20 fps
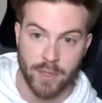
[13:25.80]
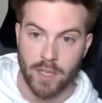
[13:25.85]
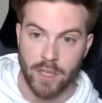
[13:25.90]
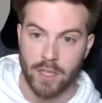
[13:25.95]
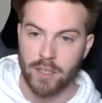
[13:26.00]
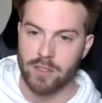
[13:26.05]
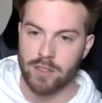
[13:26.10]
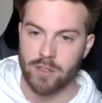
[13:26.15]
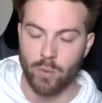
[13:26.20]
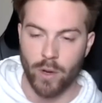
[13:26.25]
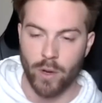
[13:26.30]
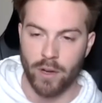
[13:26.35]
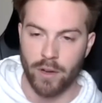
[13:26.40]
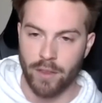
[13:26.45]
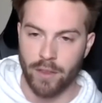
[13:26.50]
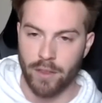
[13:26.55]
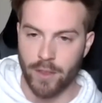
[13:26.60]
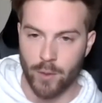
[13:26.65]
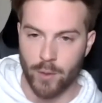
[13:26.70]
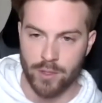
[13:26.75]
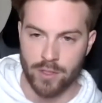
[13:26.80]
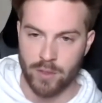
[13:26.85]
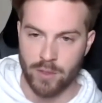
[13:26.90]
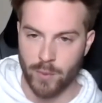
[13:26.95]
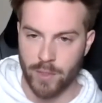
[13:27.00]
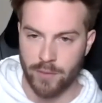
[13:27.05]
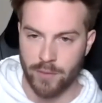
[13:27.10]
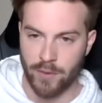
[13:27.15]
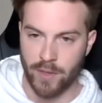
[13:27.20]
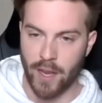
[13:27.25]
to where those
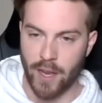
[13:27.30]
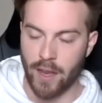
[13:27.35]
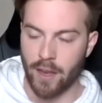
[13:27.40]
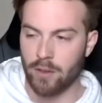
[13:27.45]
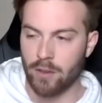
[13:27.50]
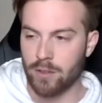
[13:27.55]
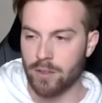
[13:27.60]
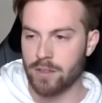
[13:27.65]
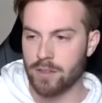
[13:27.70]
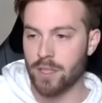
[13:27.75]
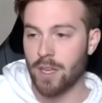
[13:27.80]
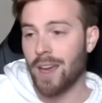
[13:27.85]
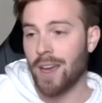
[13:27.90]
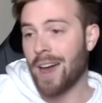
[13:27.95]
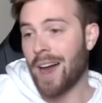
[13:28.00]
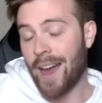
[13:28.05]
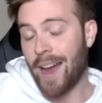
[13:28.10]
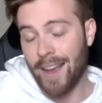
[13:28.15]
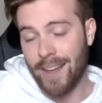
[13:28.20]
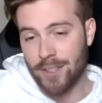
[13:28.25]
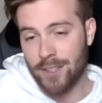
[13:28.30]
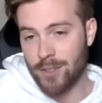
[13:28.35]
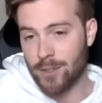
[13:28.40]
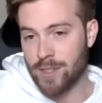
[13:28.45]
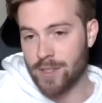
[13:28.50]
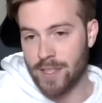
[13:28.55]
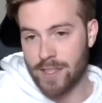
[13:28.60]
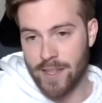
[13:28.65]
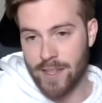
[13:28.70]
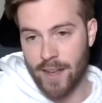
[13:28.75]
three different angles, I could use
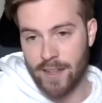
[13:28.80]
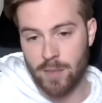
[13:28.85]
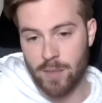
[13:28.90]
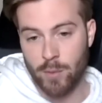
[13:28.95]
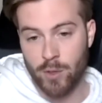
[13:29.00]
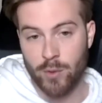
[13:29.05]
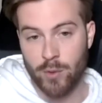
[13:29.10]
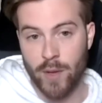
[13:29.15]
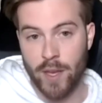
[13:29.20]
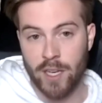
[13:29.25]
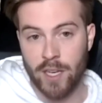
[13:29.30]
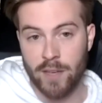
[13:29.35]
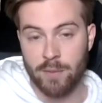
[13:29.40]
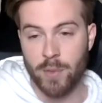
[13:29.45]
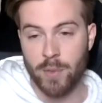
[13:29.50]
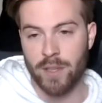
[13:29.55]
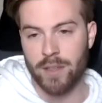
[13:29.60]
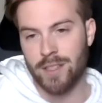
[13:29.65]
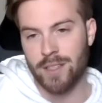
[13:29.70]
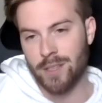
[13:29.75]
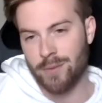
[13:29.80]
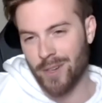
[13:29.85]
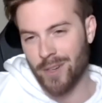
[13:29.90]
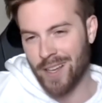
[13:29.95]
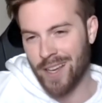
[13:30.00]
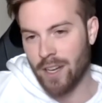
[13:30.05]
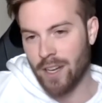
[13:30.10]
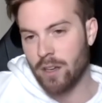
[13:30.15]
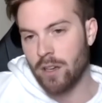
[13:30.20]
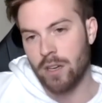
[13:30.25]
the exact same creative, but different
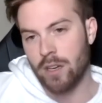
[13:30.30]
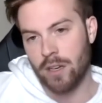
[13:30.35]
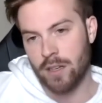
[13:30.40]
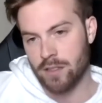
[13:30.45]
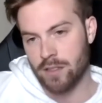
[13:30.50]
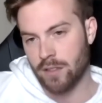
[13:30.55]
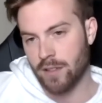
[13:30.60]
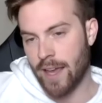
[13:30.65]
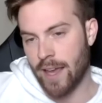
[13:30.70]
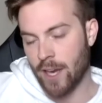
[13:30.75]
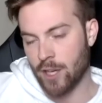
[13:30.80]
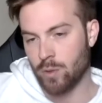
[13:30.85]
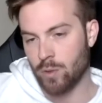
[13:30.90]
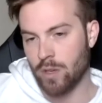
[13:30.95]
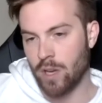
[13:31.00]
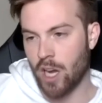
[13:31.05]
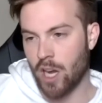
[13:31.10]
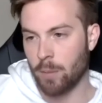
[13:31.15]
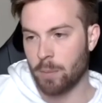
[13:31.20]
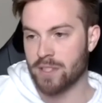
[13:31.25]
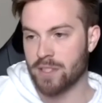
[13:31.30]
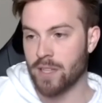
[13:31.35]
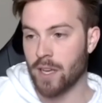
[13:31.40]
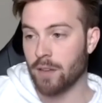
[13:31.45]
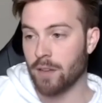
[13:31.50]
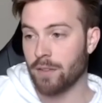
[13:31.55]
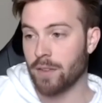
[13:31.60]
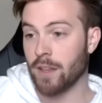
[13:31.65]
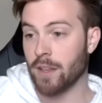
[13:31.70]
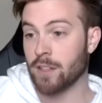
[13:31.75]
kind of hooks on the actual copy side
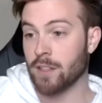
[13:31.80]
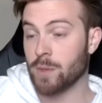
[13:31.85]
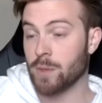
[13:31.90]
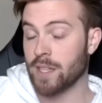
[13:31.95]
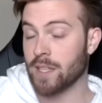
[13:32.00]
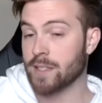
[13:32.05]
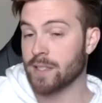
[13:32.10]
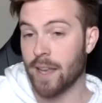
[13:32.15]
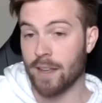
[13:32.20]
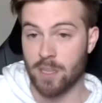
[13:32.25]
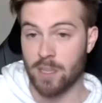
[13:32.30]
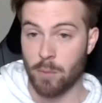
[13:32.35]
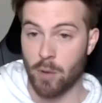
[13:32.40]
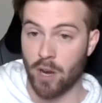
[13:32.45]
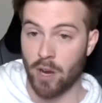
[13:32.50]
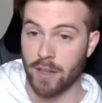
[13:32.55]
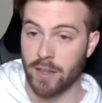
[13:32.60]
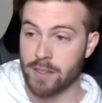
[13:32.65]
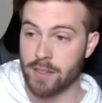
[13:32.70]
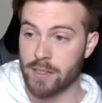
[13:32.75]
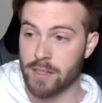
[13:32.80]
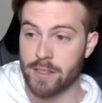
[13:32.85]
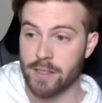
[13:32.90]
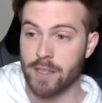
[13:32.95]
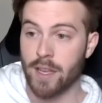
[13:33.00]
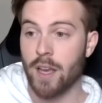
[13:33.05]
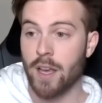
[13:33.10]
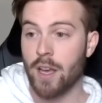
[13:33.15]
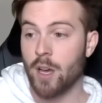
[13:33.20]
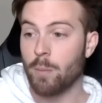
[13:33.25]
of things with the exact same audiences.
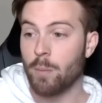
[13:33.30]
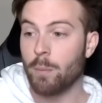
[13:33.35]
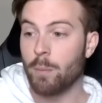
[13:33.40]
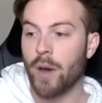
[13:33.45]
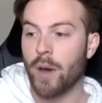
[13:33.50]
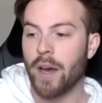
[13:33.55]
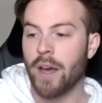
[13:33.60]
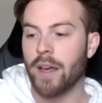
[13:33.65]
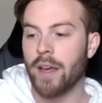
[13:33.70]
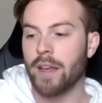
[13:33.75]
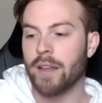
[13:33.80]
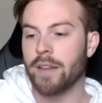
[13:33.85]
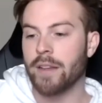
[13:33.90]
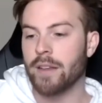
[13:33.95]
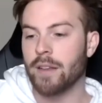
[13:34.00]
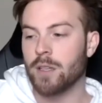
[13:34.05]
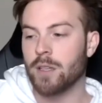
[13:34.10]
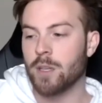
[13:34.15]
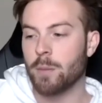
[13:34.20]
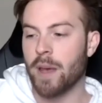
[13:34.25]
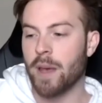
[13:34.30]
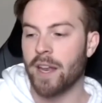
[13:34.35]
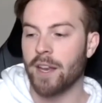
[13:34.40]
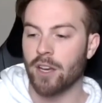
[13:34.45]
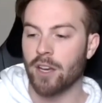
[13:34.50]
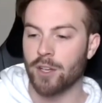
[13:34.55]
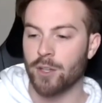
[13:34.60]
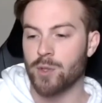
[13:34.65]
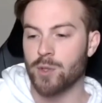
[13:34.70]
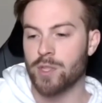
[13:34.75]
But depending
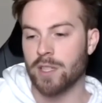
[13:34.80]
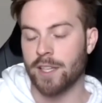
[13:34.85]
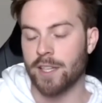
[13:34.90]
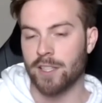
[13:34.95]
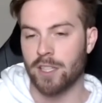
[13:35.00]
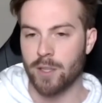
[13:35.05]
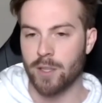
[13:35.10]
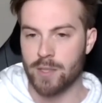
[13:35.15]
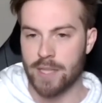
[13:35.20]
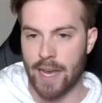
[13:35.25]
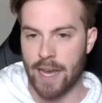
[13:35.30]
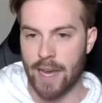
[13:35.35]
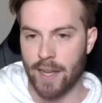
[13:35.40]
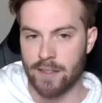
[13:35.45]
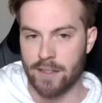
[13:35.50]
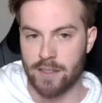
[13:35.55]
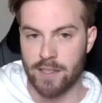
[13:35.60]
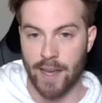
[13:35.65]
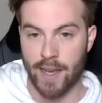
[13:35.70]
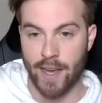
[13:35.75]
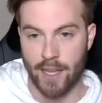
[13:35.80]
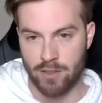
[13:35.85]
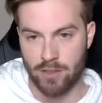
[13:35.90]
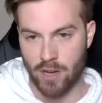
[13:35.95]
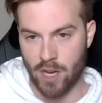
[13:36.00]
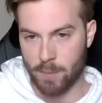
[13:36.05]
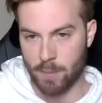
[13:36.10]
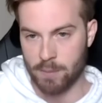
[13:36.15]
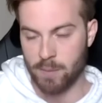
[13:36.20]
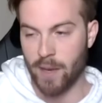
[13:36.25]
on who's clicking on those ads, the ads are
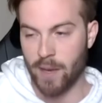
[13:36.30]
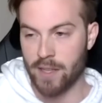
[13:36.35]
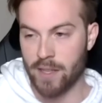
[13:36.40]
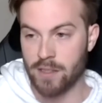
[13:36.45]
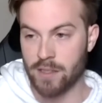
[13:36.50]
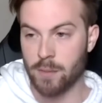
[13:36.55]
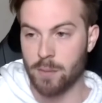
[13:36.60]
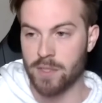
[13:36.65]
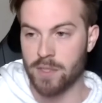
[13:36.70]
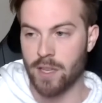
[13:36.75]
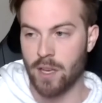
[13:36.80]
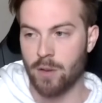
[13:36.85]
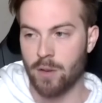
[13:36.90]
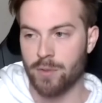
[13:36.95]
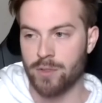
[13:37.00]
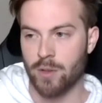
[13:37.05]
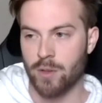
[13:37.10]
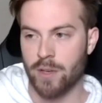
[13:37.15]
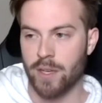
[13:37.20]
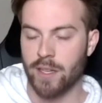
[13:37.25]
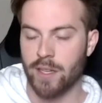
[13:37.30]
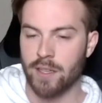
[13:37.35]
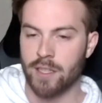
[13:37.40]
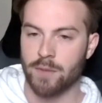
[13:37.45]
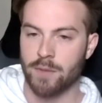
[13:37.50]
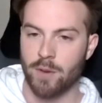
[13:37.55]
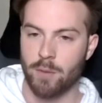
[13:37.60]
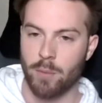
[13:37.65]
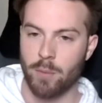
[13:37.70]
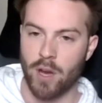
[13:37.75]
optimizing themselves. So they're hitting
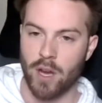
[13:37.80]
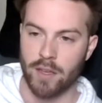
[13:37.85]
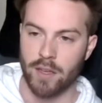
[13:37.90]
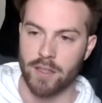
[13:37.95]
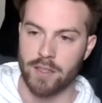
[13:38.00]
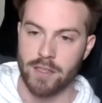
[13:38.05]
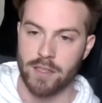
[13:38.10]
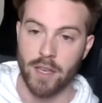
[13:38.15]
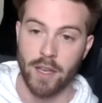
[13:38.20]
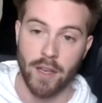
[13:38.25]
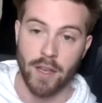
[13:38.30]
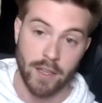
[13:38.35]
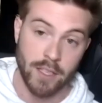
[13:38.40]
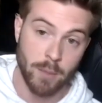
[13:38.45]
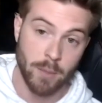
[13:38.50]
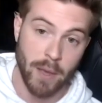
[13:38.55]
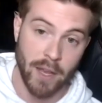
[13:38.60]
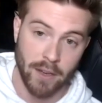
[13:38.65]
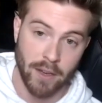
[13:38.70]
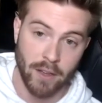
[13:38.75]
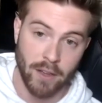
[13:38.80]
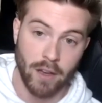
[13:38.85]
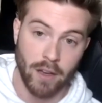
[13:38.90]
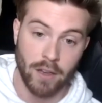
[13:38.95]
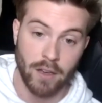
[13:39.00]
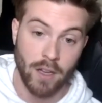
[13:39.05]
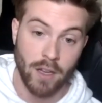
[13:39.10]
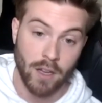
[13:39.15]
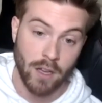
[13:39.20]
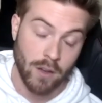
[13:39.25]
different pockets depending
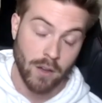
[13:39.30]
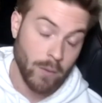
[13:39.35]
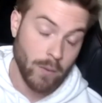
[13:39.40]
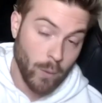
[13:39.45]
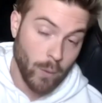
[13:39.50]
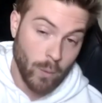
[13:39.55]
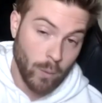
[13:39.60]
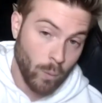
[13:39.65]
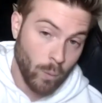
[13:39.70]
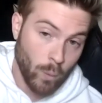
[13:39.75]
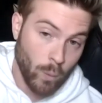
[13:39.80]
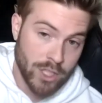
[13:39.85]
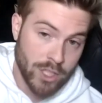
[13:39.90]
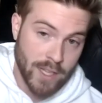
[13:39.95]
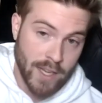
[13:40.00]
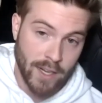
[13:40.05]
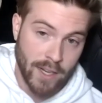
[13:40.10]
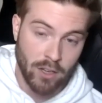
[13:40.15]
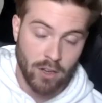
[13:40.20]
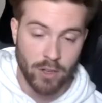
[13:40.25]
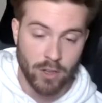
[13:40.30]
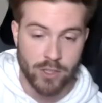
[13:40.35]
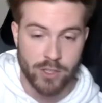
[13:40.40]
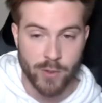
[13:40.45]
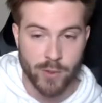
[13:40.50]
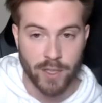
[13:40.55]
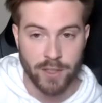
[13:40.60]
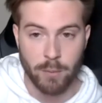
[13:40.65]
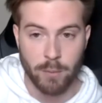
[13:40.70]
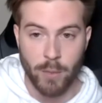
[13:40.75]
on which kind of calls
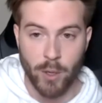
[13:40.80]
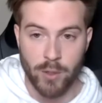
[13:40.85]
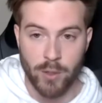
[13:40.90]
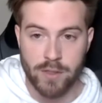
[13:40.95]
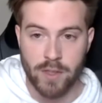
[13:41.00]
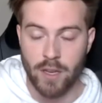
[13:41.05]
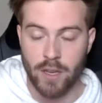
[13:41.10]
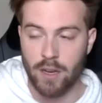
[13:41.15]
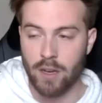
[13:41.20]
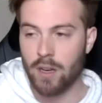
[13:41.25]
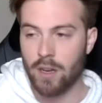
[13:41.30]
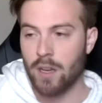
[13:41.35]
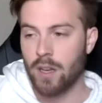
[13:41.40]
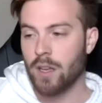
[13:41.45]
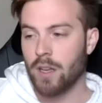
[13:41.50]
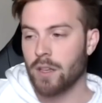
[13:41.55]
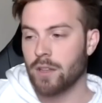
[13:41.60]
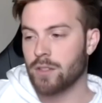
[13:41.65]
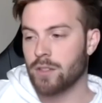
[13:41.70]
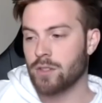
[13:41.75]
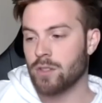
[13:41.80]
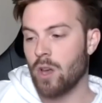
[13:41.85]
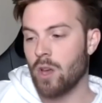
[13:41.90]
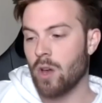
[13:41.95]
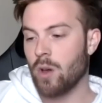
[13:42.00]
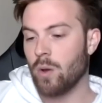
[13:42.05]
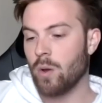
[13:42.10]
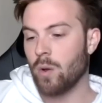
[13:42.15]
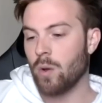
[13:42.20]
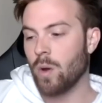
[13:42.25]
you out the most there.
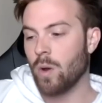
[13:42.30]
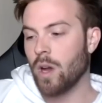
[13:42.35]
So